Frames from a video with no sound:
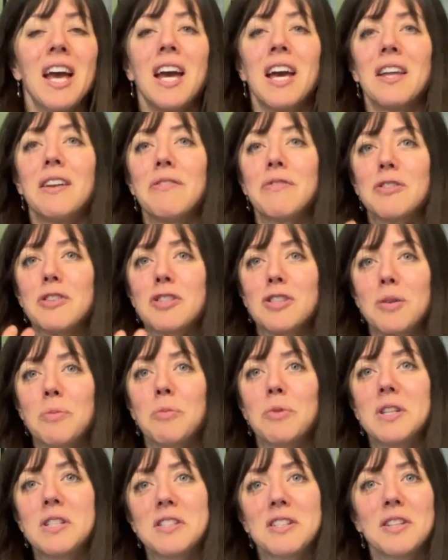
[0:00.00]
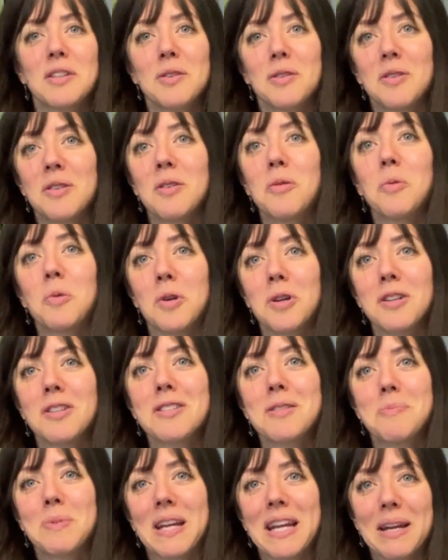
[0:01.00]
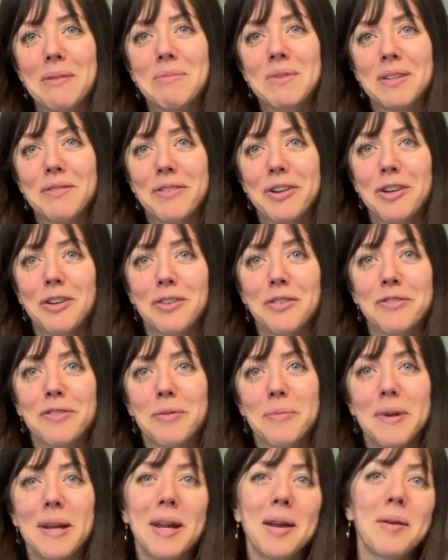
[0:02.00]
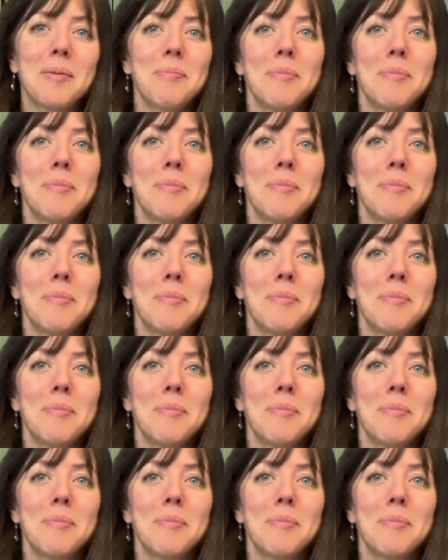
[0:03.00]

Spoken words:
and for some reason words became difficult for me.